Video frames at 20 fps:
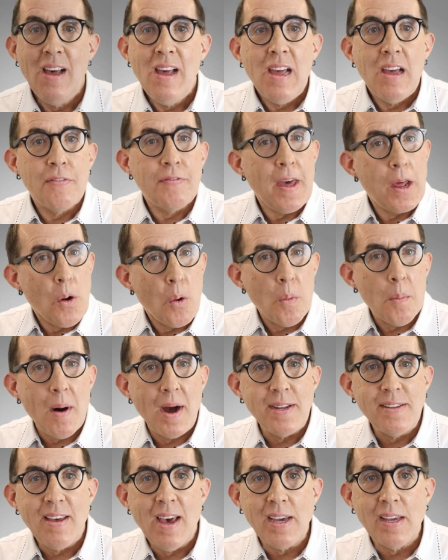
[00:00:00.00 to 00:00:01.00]
If they don't
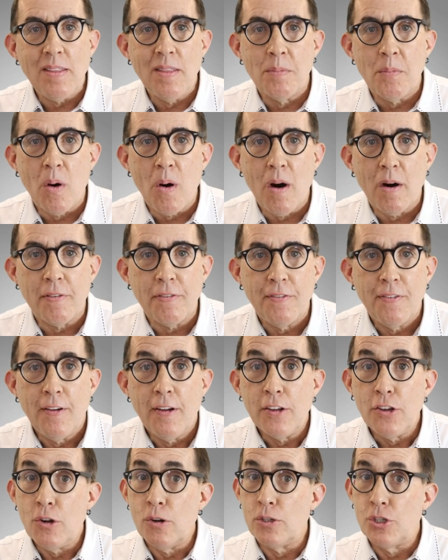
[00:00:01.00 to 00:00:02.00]
mind taking them off,
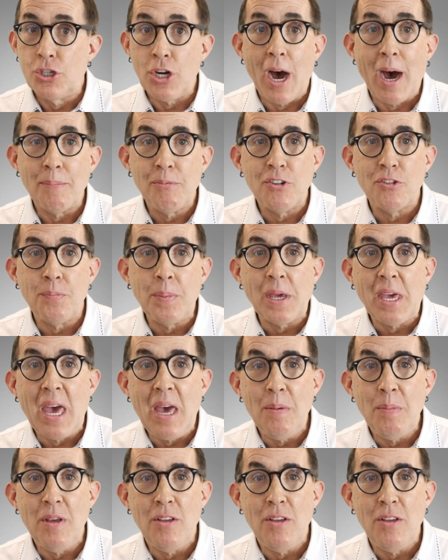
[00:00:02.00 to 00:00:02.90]
your job just became